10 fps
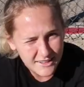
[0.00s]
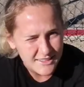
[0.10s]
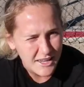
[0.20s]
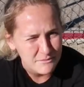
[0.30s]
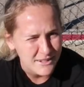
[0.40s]

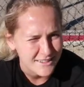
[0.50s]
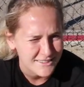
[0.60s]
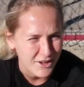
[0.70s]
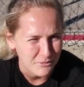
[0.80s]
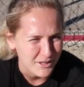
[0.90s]
Honest Abe
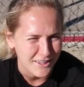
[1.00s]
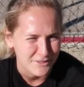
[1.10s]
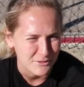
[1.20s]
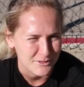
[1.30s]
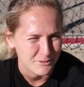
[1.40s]
needs to help me
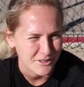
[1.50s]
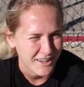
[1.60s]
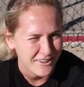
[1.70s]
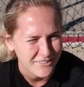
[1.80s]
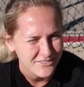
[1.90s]
get through this workout.